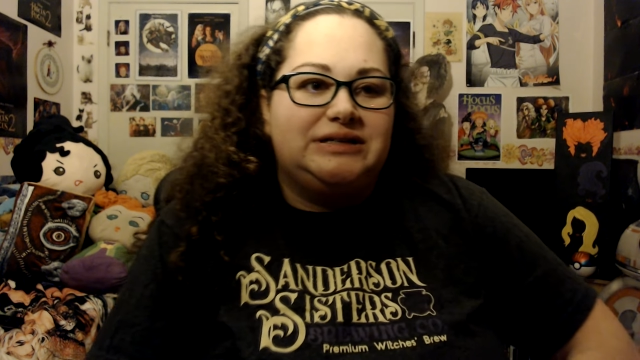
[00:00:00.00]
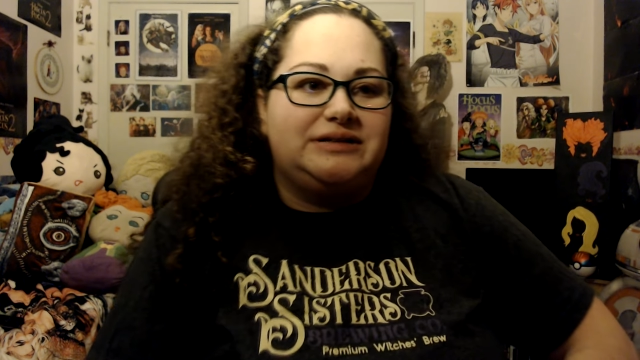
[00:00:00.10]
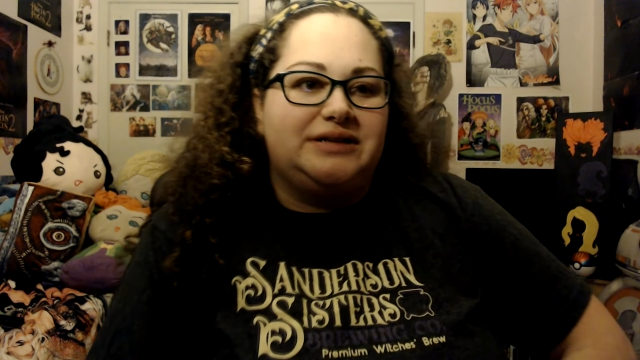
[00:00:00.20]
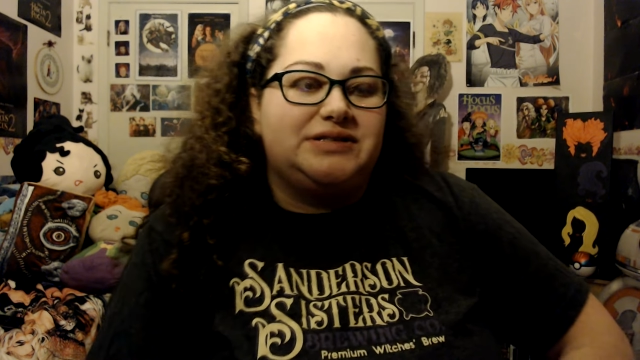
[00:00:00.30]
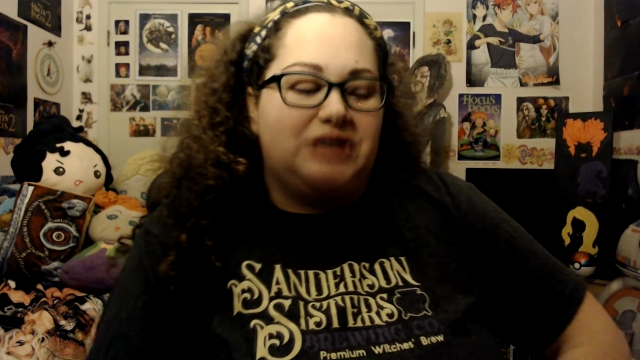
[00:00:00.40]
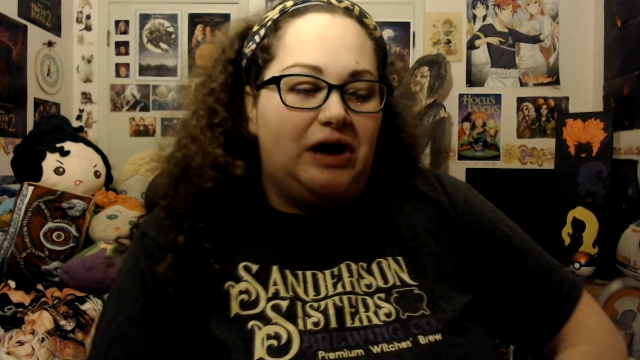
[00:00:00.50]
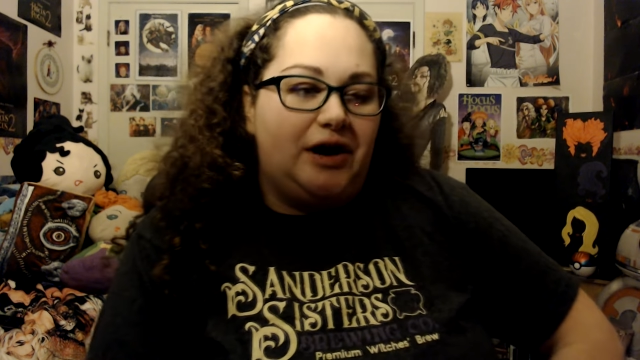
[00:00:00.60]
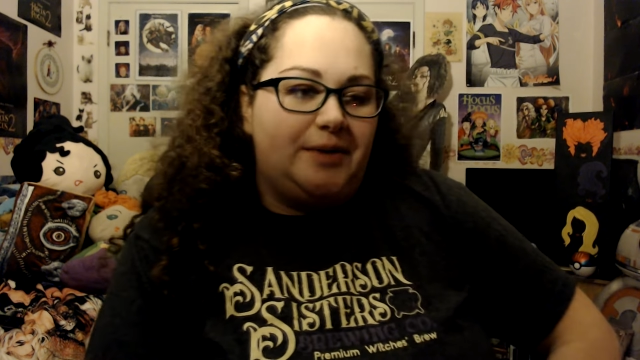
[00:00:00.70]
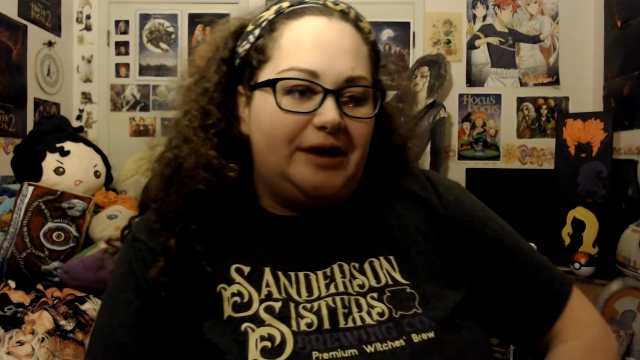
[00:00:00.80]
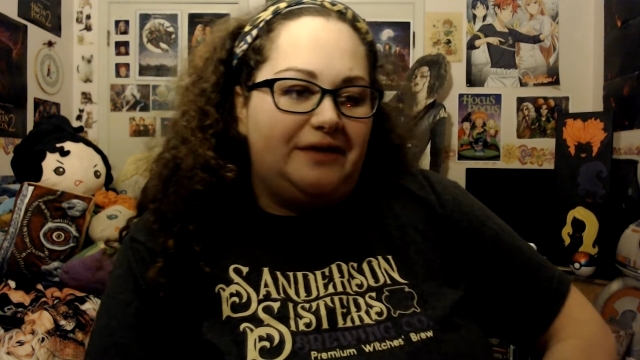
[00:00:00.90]
let's
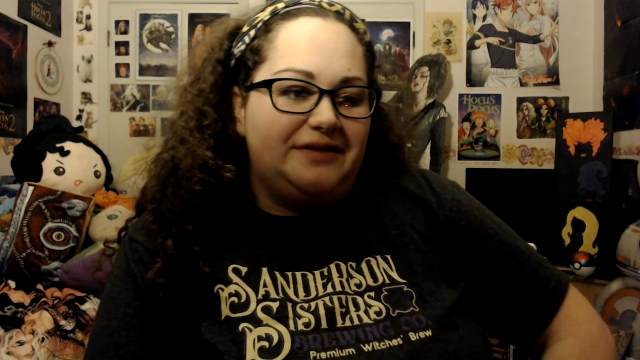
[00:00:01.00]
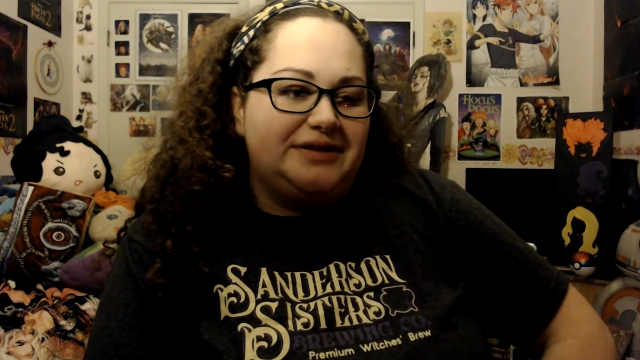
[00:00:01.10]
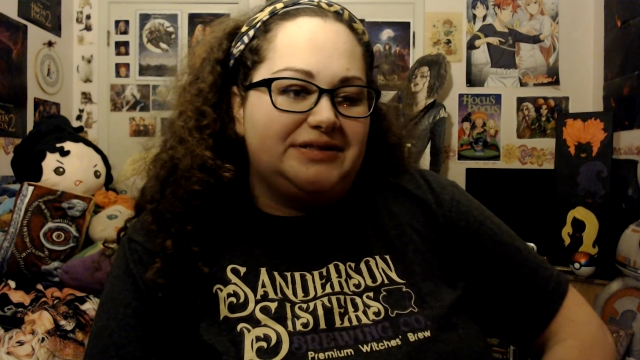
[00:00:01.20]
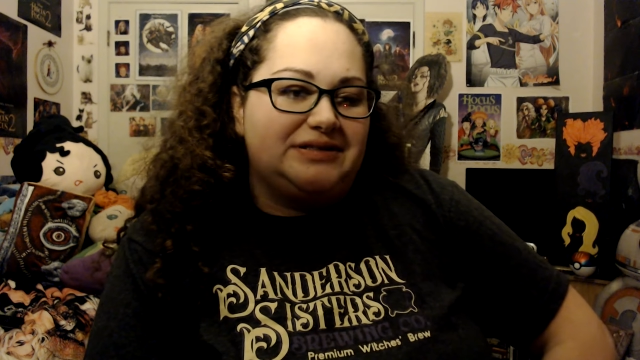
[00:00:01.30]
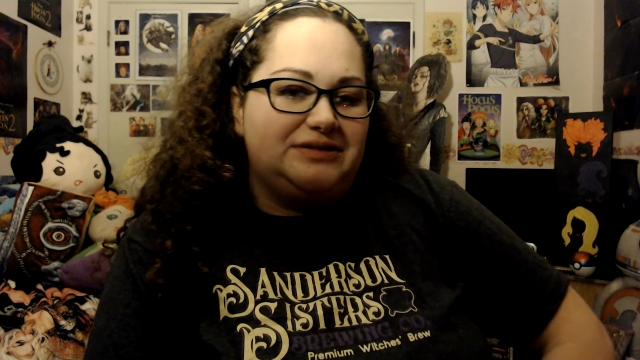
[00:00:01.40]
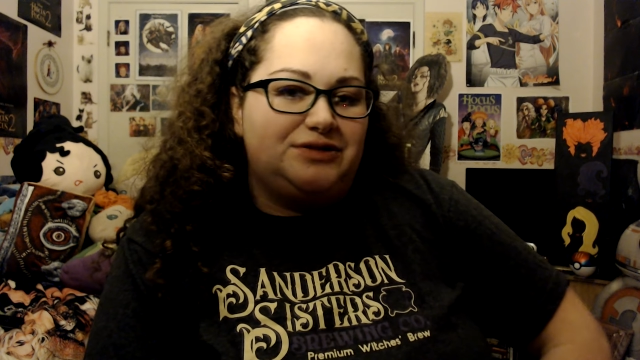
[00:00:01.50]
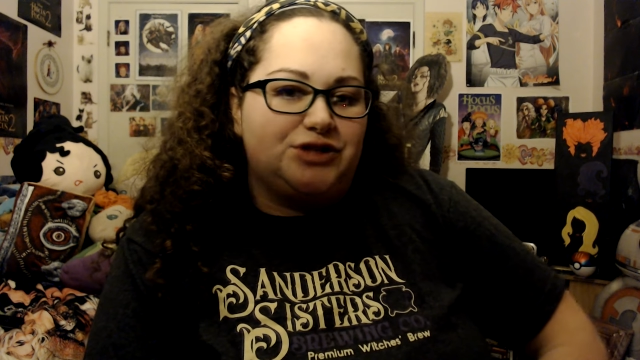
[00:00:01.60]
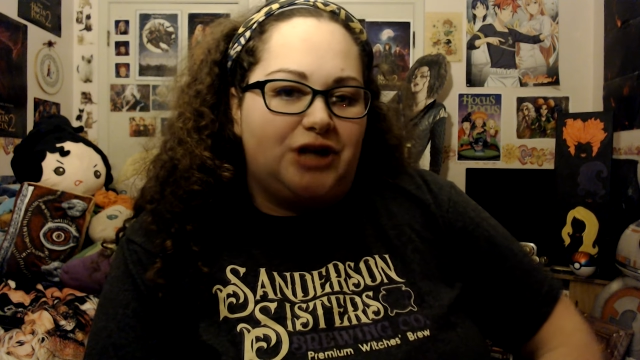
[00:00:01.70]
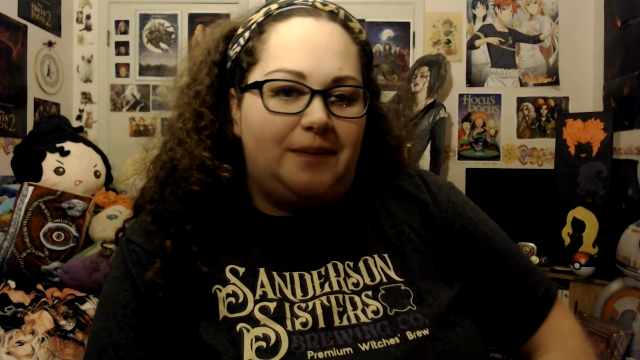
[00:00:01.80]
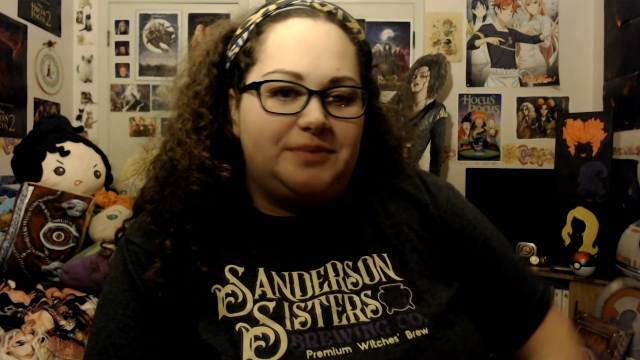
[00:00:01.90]
talk about this little
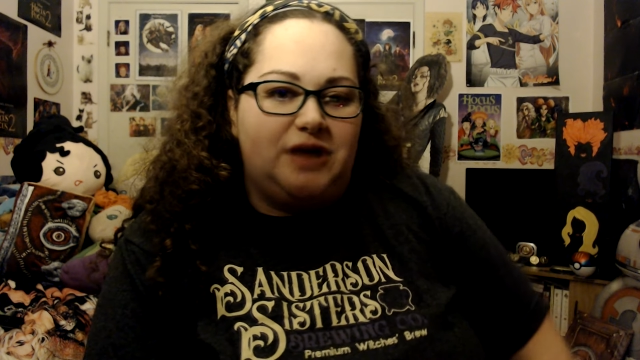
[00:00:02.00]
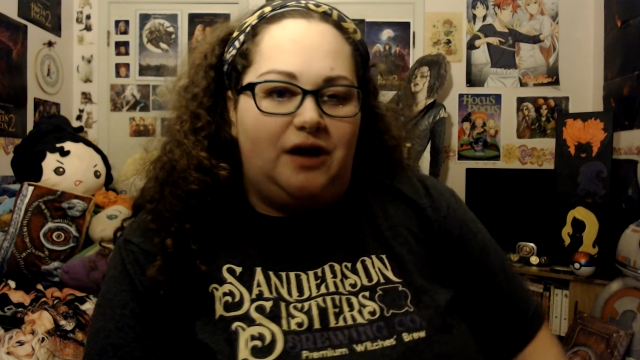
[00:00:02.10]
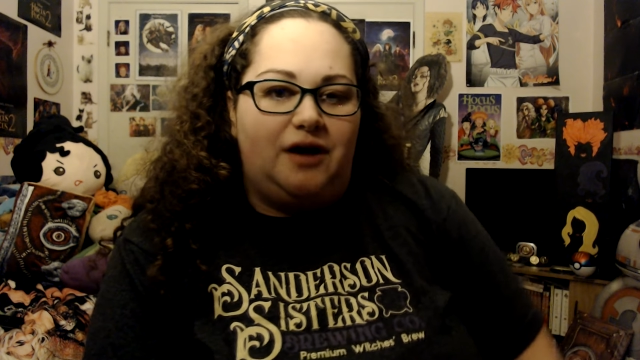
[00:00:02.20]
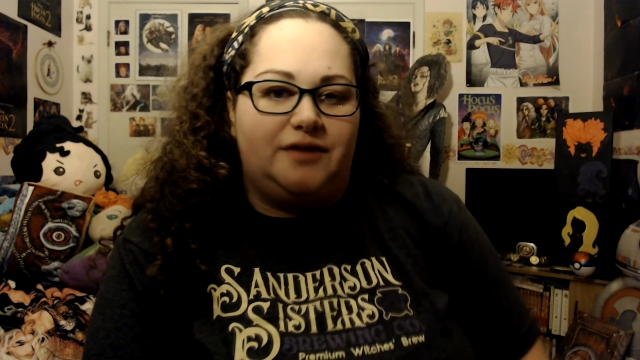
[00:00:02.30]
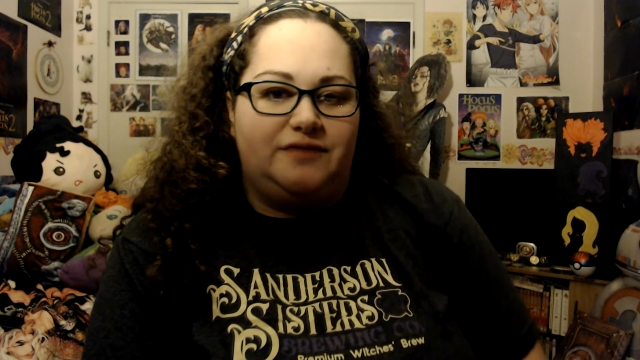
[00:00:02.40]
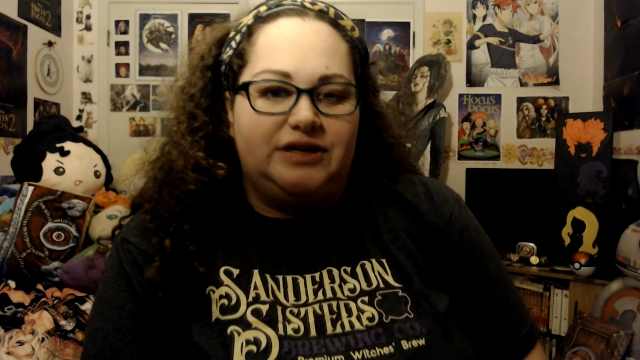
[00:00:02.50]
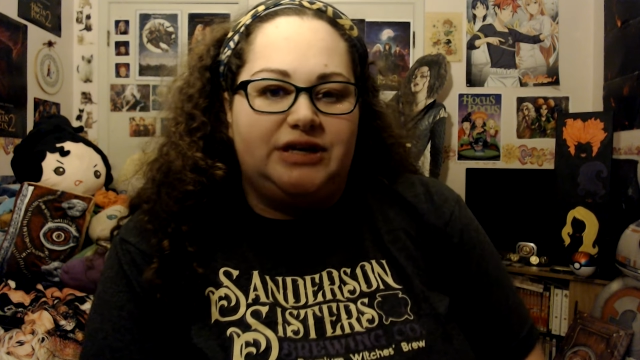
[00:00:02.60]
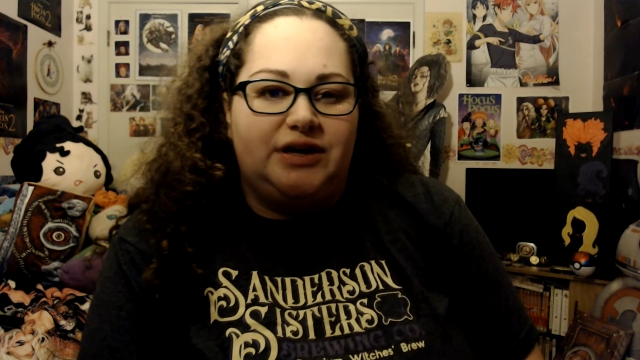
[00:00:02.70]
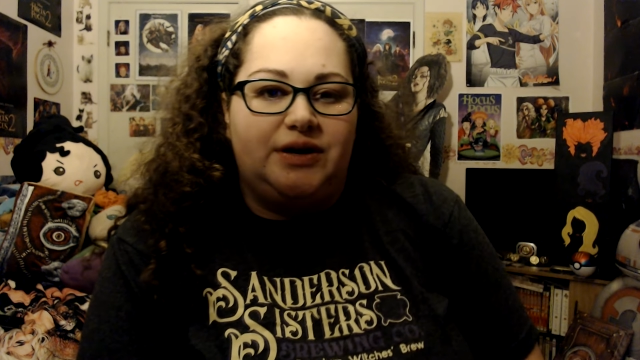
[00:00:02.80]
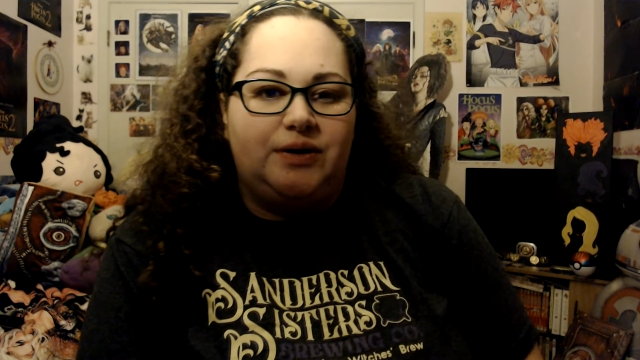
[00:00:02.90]
shop talk
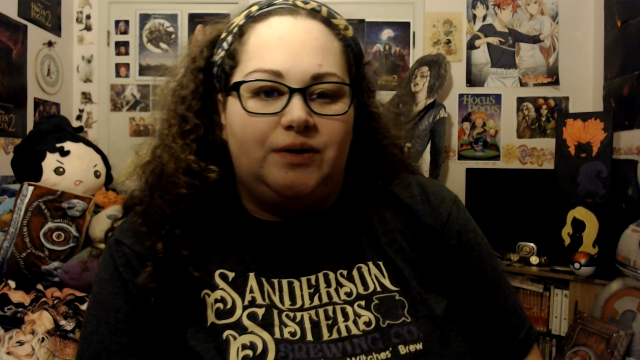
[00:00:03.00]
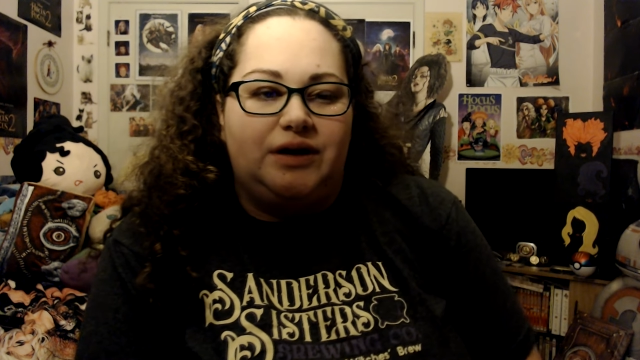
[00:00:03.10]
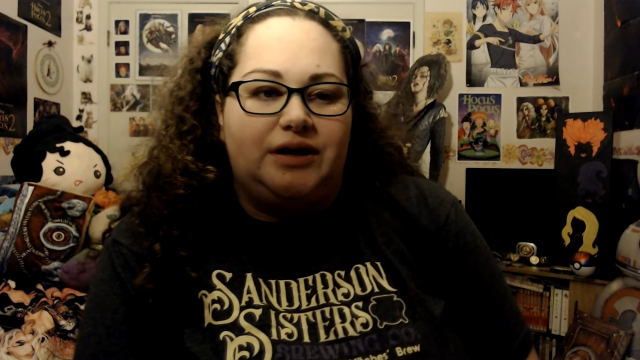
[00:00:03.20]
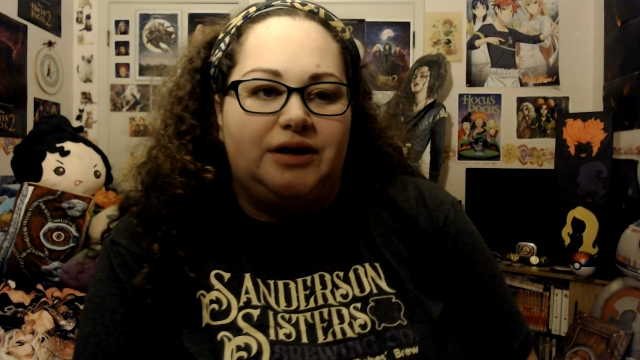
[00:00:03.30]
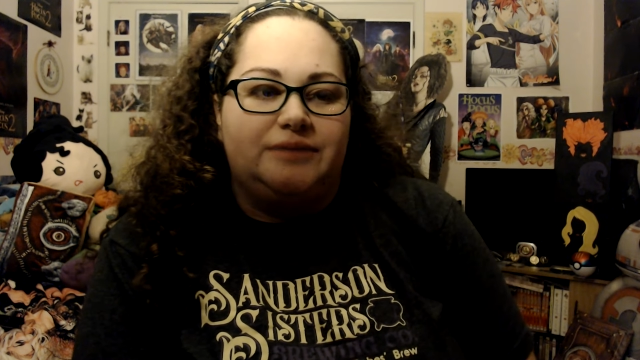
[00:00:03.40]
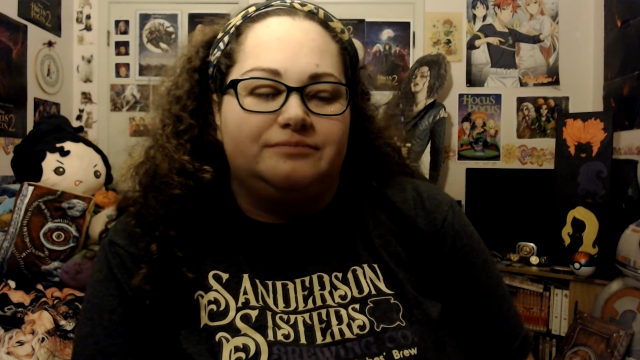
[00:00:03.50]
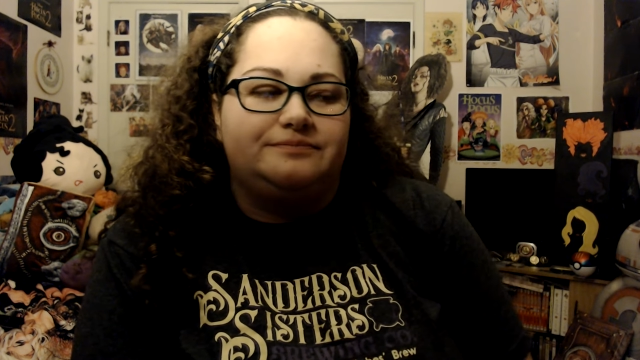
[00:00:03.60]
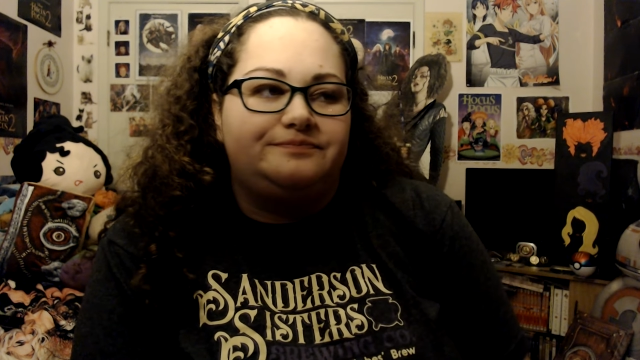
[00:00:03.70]
video.